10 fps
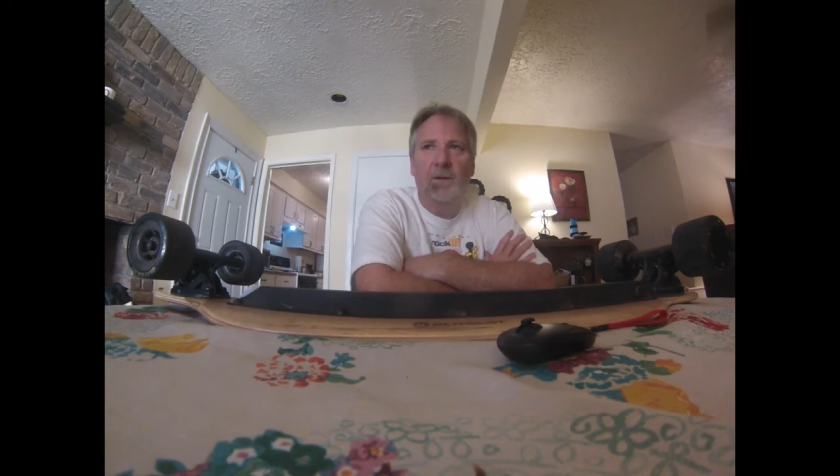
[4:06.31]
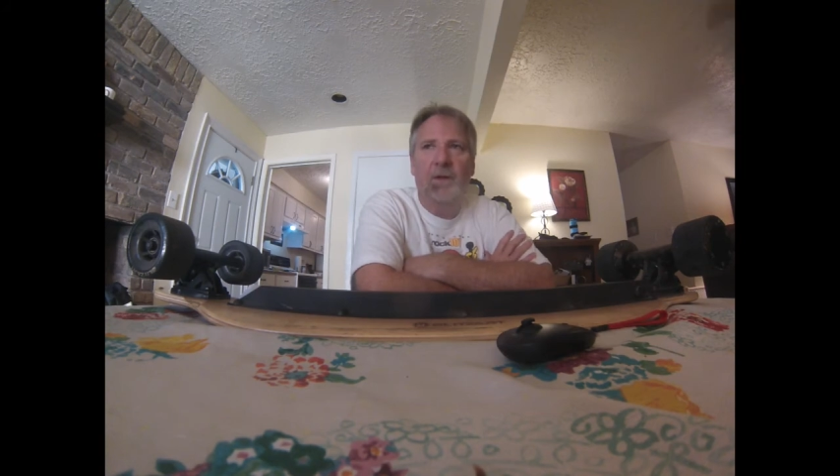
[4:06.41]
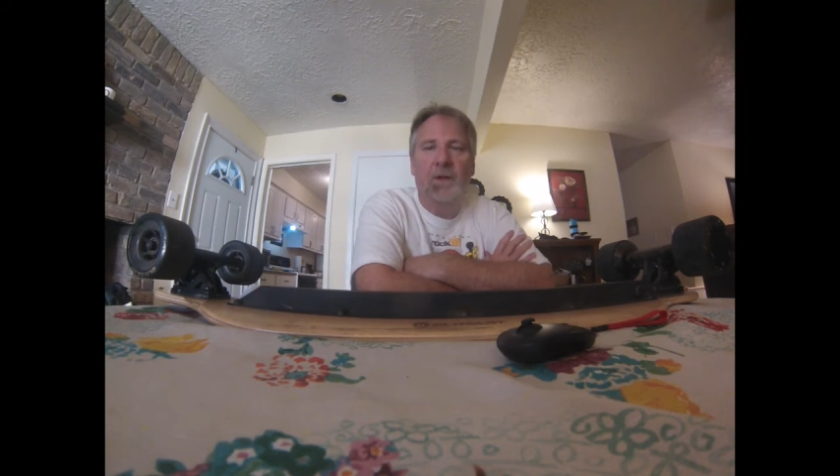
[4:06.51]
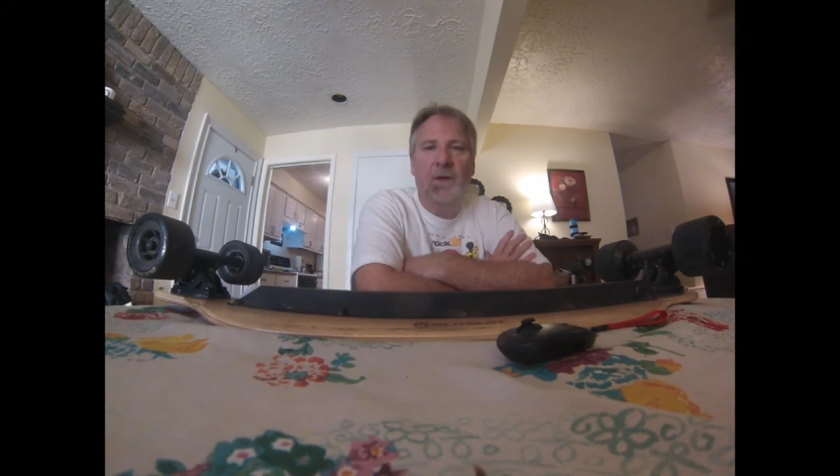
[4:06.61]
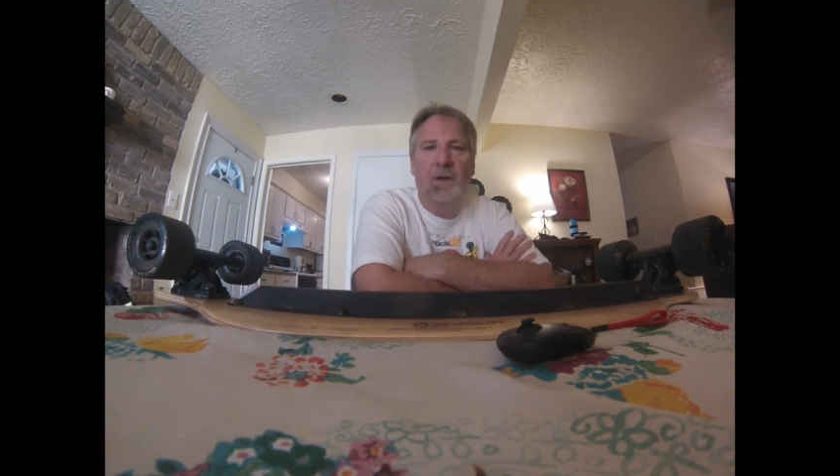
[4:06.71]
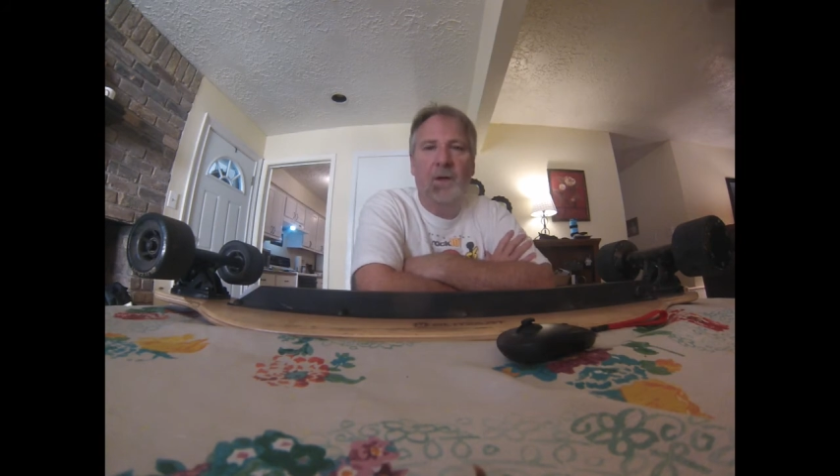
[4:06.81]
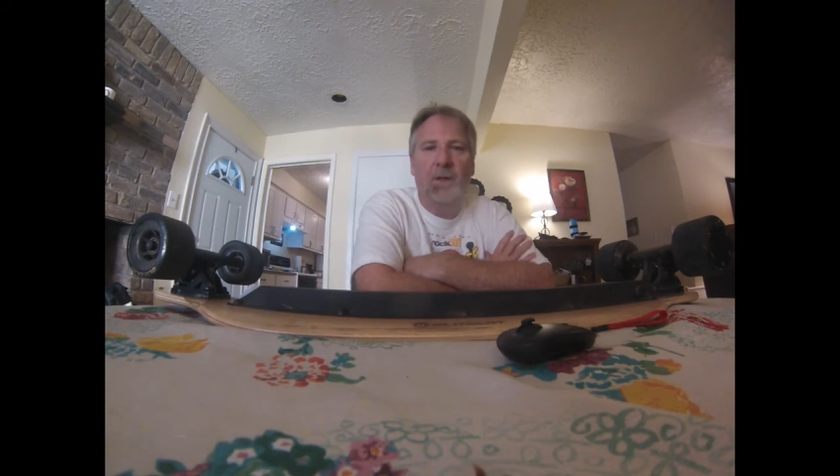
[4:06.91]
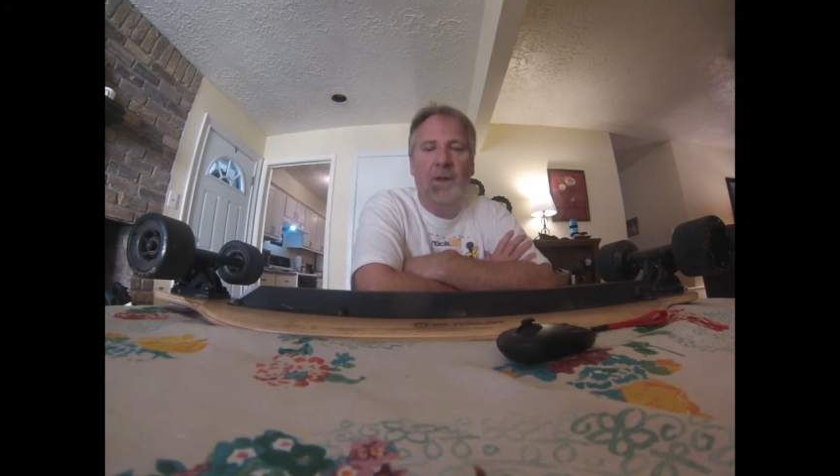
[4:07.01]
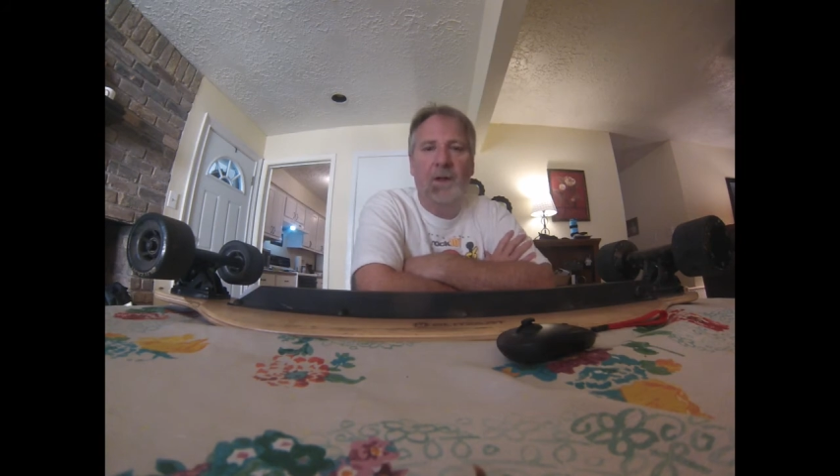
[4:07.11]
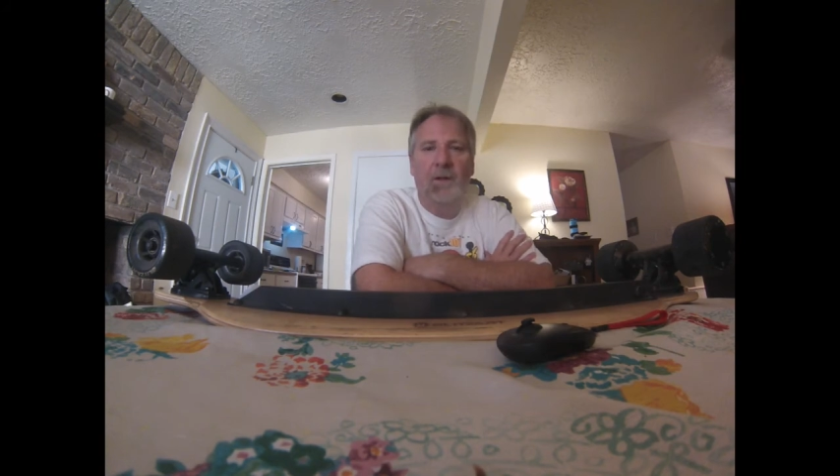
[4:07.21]
you can call
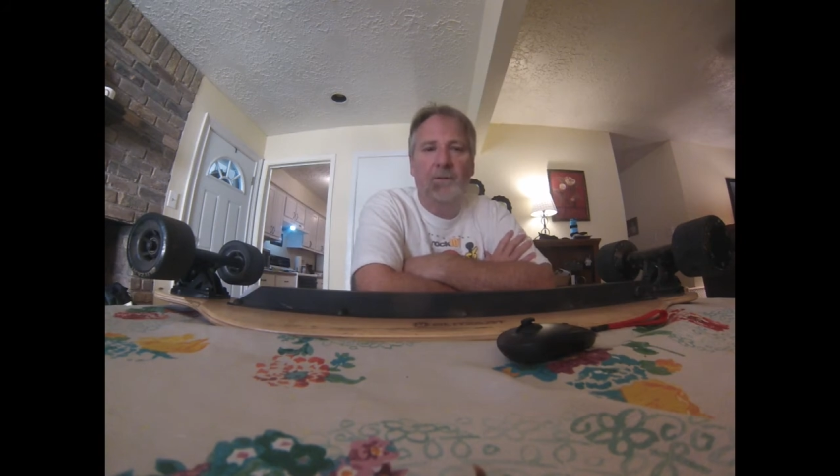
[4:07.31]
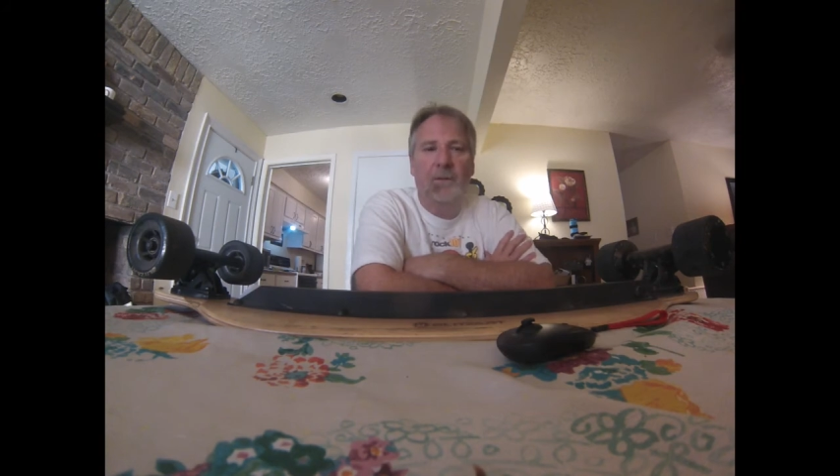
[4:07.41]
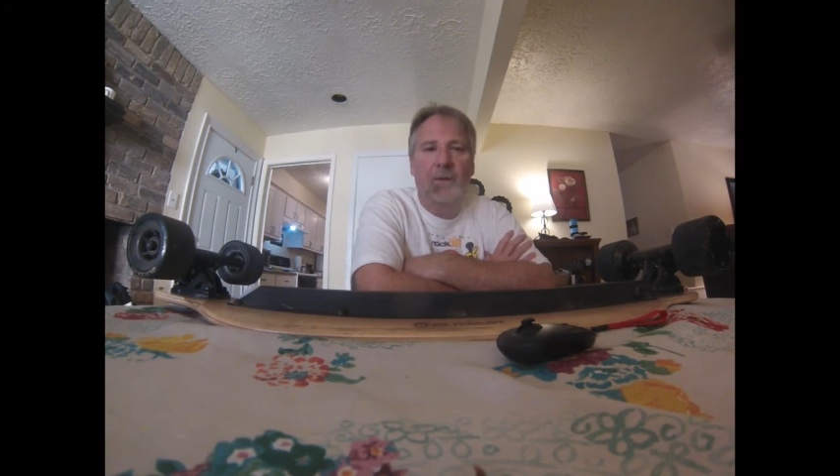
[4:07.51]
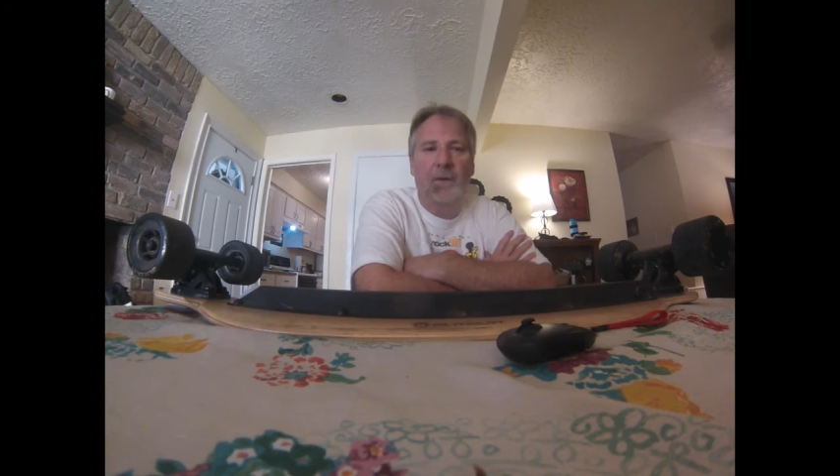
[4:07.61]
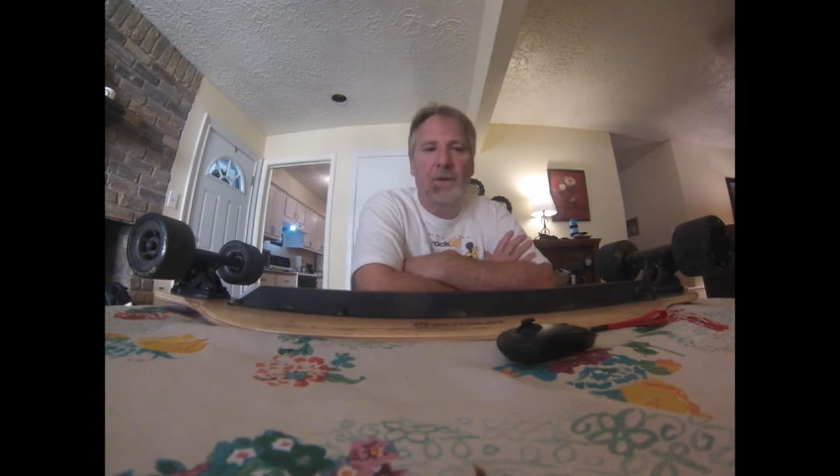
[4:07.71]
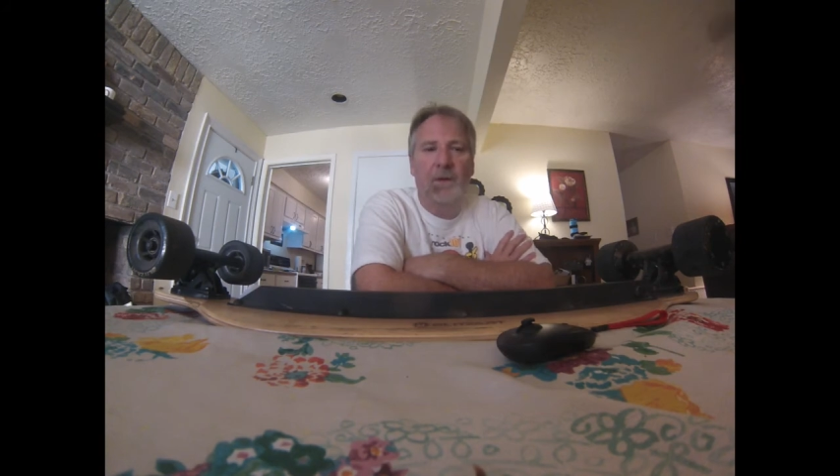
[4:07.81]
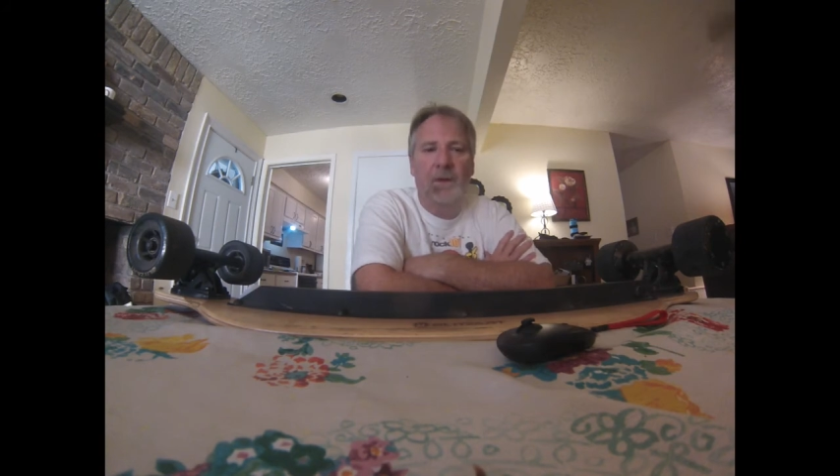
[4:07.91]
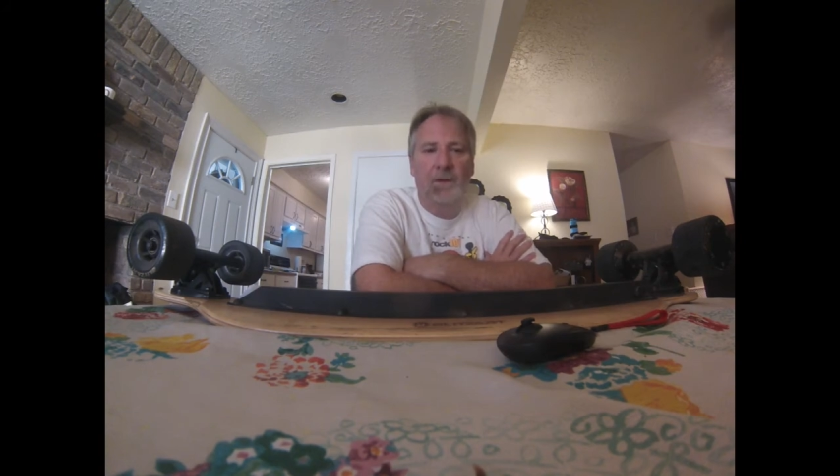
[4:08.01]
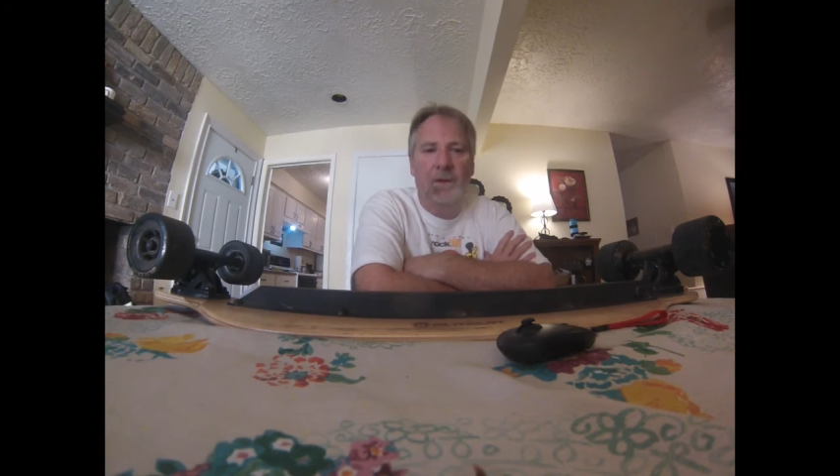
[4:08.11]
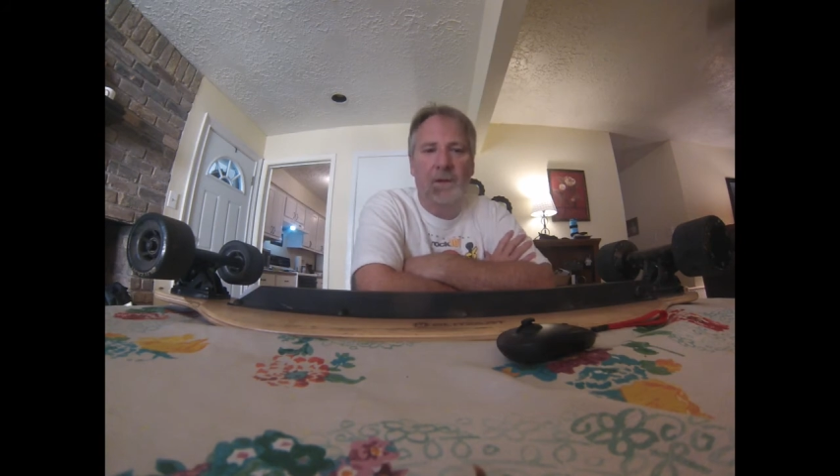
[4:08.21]
them in California
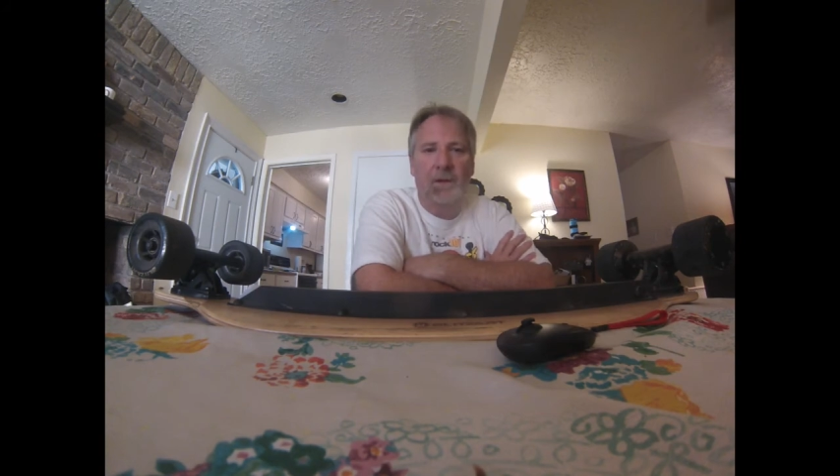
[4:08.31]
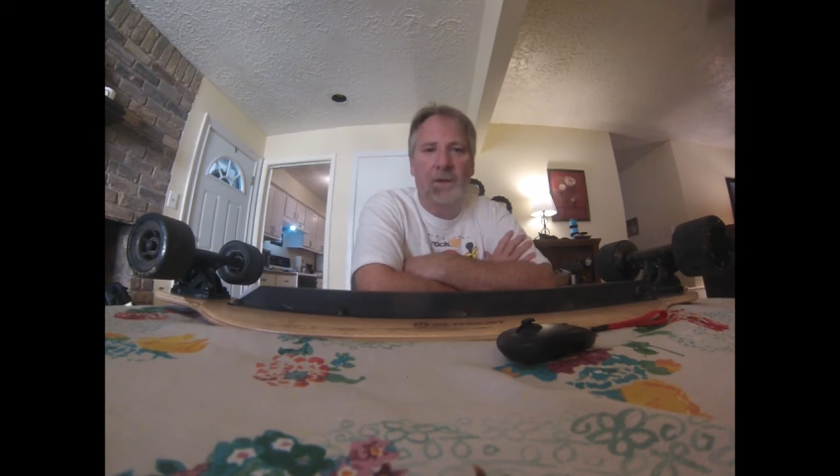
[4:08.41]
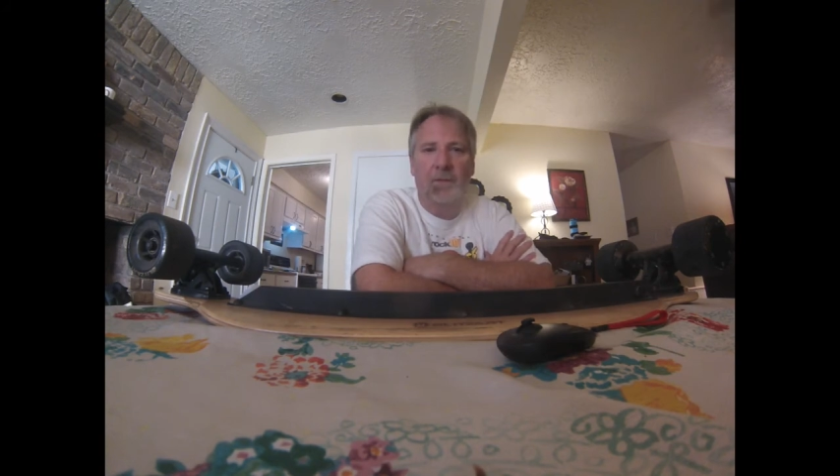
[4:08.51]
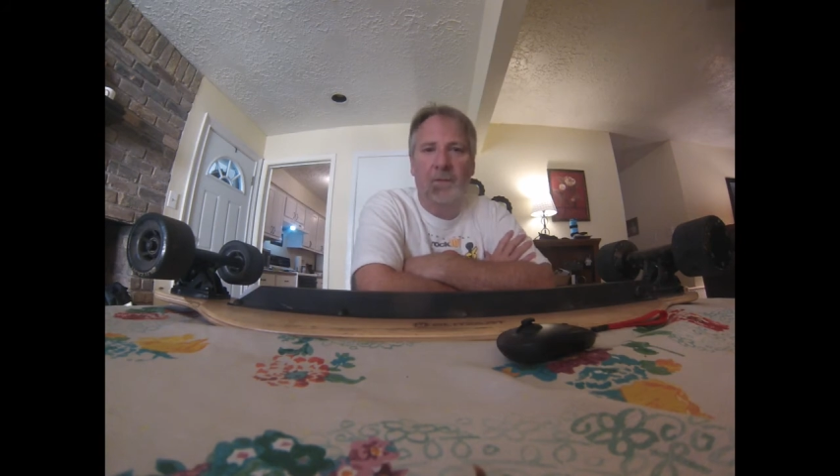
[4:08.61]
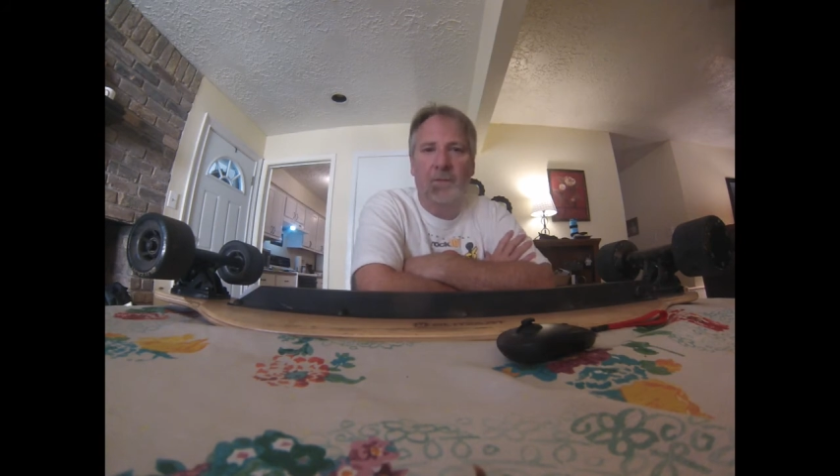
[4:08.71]
and uh,